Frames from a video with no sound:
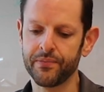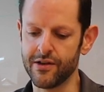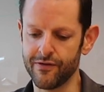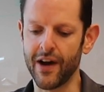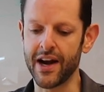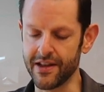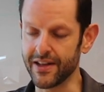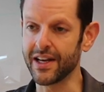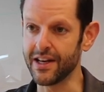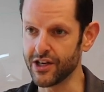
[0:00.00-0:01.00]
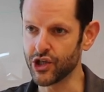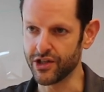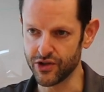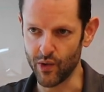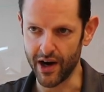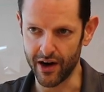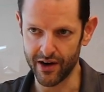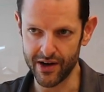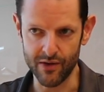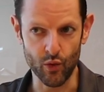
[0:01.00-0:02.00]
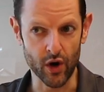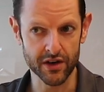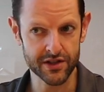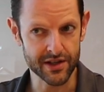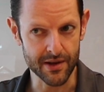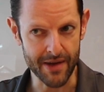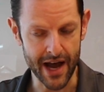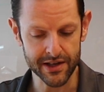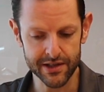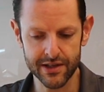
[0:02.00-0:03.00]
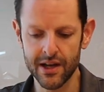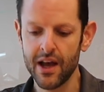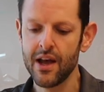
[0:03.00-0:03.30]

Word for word: defining the conditions where it works the best